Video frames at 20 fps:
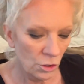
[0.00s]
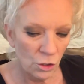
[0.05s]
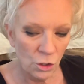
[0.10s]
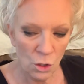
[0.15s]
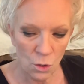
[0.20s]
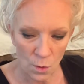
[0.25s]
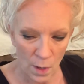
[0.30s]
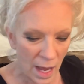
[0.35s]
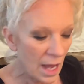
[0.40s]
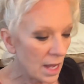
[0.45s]

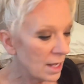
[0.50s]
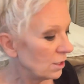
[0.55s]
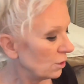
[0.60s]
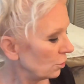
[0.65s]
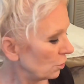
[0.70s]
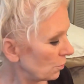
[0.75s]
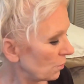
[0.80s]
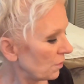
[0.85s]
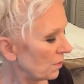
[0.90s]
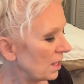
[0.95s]
go out and
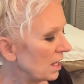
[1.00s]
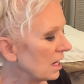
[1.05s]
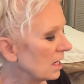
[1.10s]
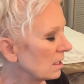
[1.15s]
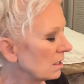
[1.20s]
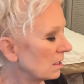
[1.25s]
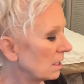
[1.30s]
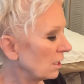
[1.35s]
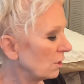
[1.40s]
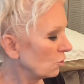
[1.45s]
do
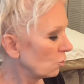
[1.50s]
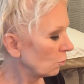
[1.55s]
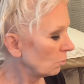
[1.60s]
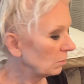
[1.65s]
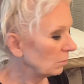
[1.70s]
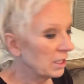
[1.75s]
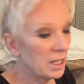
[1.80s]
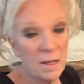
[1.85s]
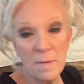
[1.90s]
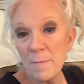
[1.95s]
things that
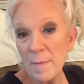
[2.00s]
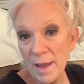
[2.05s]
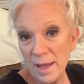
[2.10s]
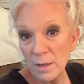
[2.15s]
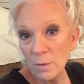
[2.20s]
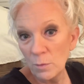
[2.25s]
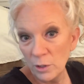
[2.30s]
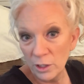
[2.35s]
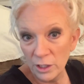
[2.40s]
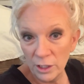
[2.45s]
normally a
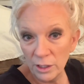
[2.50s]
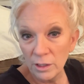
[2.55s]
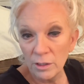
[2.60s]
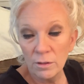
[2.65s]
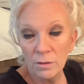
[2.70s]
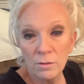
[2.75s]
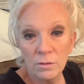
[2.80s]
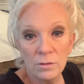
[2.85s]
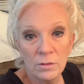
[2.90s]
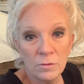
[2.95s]
man would do,
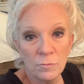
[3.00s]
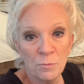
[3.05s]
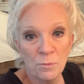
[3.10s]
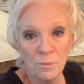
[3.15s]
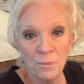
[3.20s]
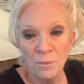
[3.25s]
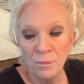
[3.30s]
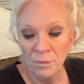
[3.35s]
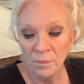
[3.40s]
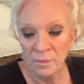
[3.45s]

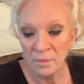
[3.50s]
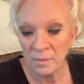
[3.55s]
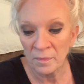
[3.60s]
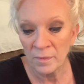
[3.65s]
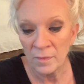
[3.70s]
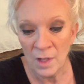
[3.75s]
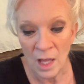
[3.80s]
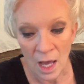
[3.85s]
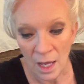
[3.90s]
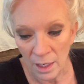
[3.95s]

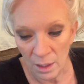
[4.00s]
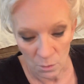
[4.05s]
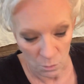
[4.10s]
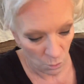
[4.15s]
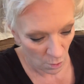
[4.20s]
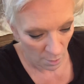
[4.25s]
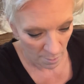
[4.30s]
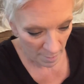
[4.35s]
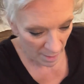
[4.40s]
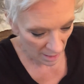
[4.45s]
not a
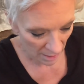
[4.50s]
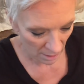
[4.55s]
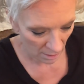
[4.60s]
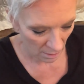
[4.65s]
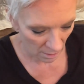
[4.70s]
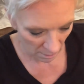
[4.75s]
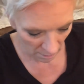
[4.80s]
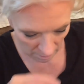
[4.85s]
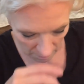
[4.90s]
woman.